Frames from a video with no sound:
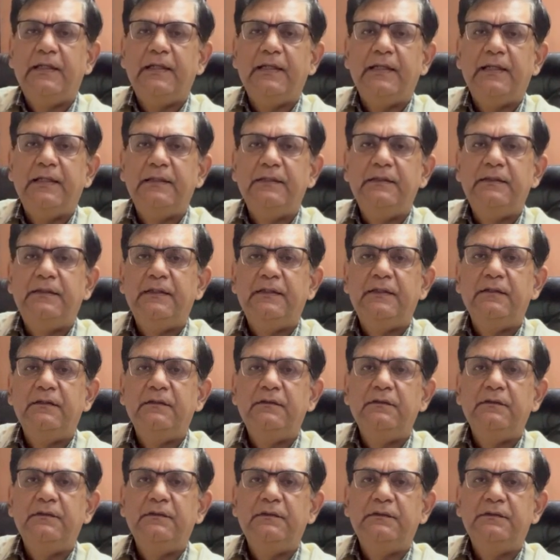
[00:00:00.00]
and
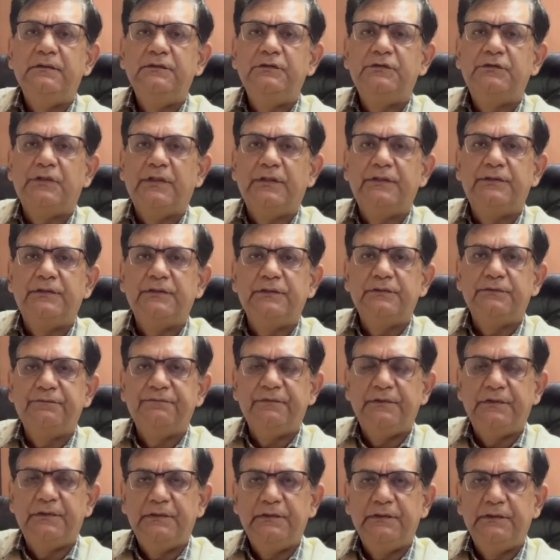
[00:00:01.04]
then the structures
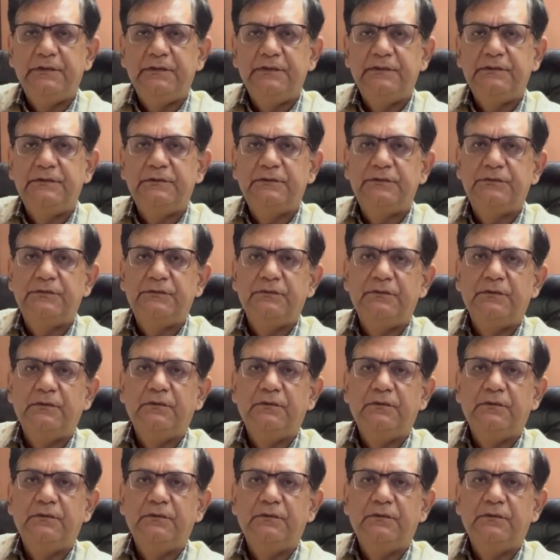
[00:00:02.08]
within this